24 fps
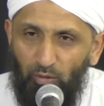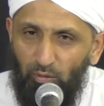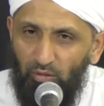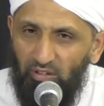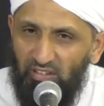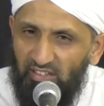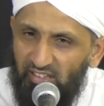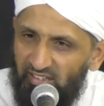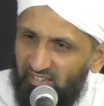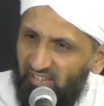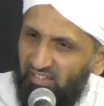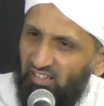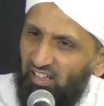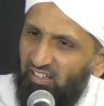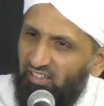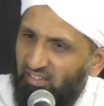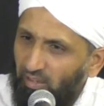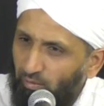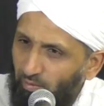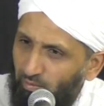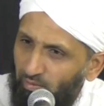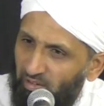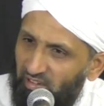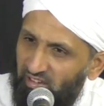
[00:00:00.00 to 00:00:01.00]
we will discuss
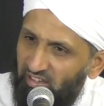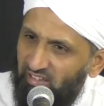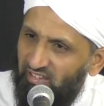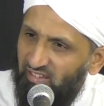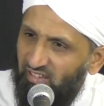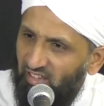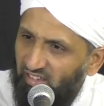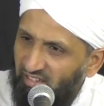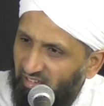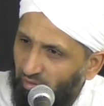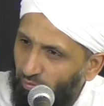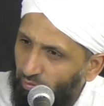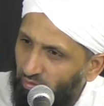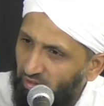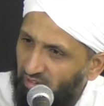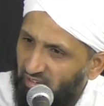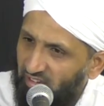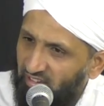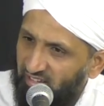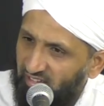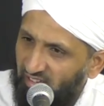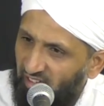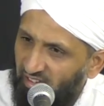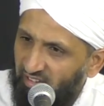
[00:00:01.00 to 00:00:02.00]
and we will discuss and we will
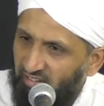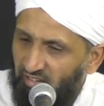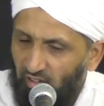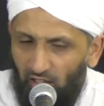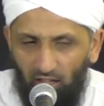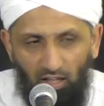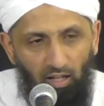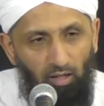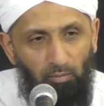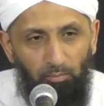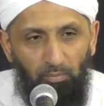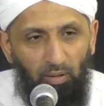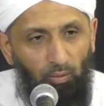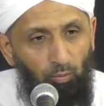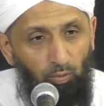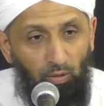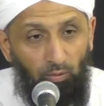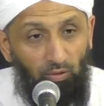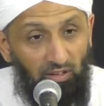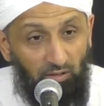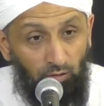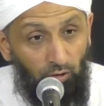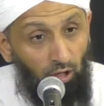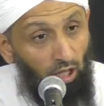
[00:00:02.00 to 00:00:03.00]
discuss, but we
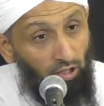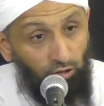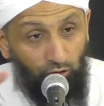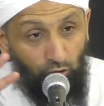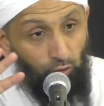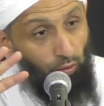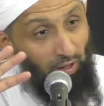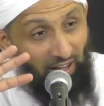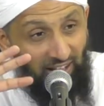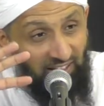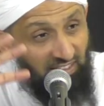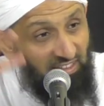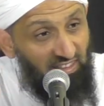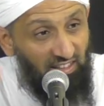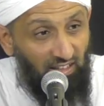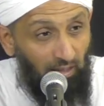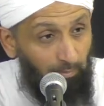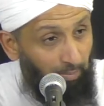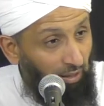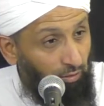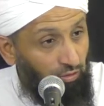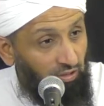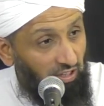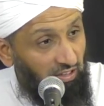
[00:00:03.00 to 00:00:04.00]
will not do anything
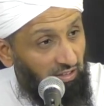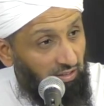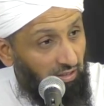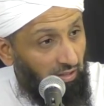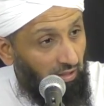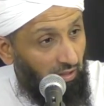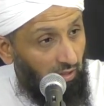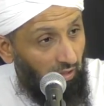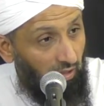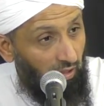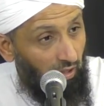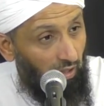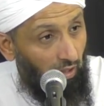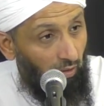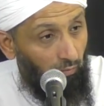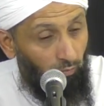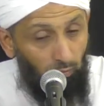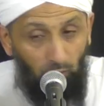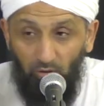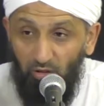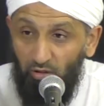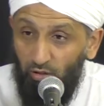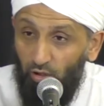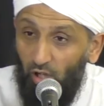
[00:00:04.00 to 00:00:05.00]
about it.
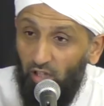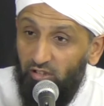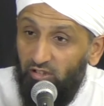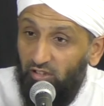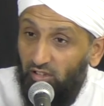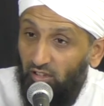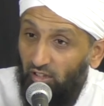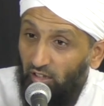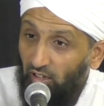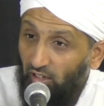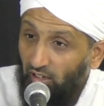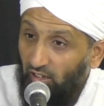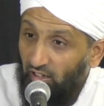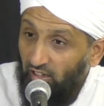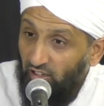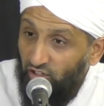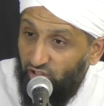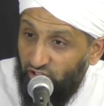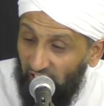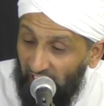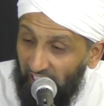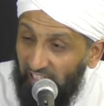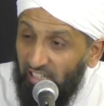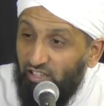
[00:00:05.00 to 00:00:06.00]
We will not
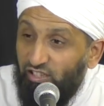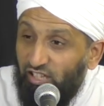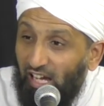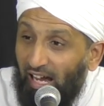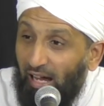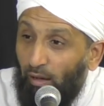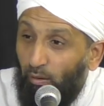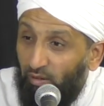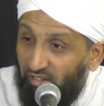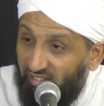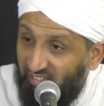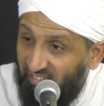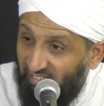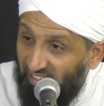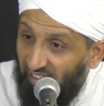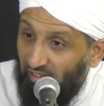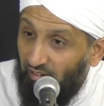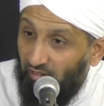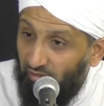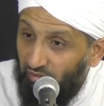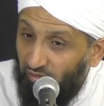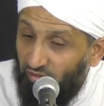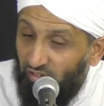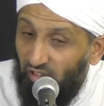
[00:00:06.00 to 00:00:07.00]
change
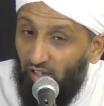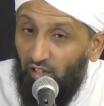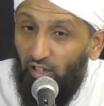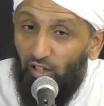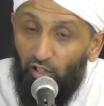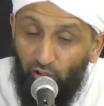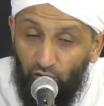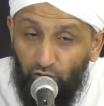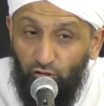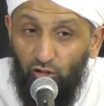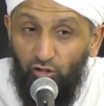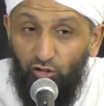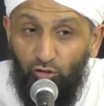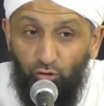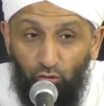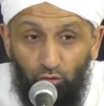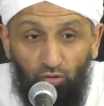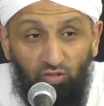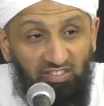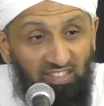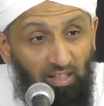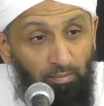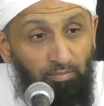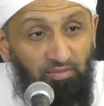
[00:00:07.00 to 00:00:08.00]
ourselves to
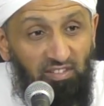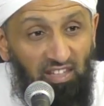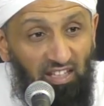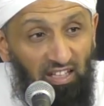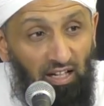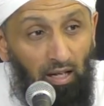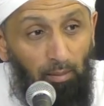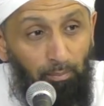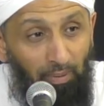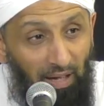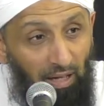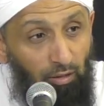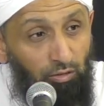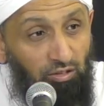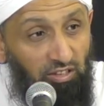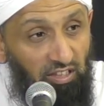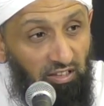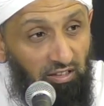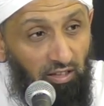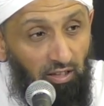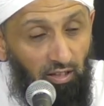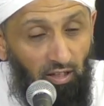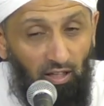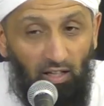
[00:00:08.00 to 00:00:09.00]
do something about
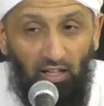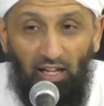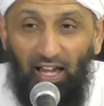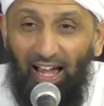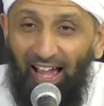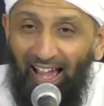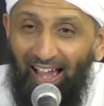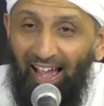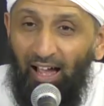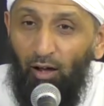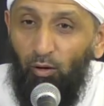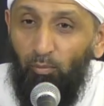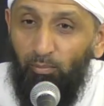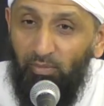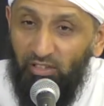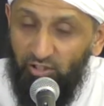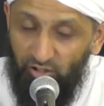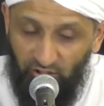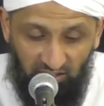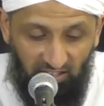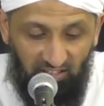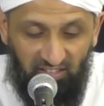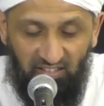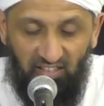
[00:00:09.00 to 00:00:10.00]
it. How
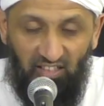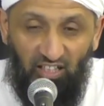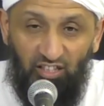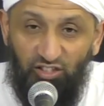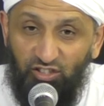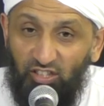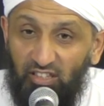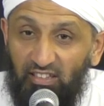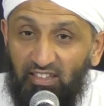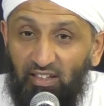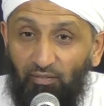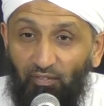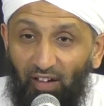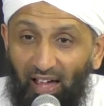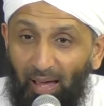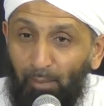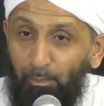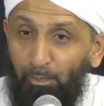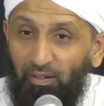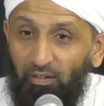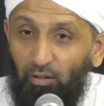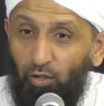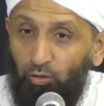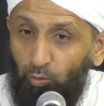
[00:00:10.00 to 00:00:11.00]
much discussions have
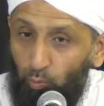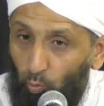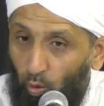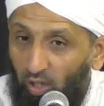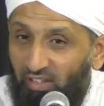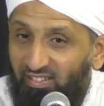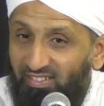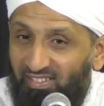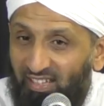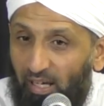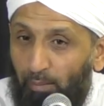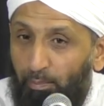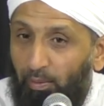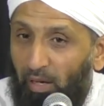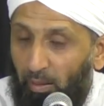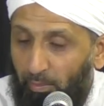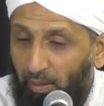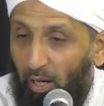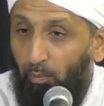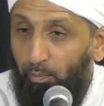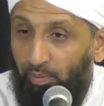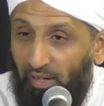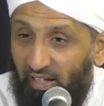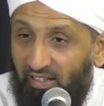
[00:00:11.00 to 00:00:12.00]
happened on WhatsApp
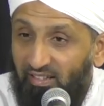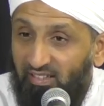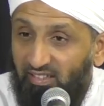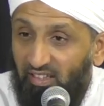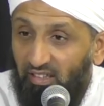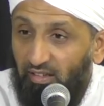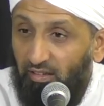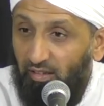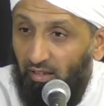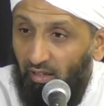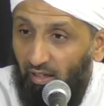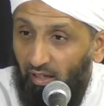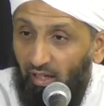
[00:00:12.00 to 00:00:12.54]
about Brexit?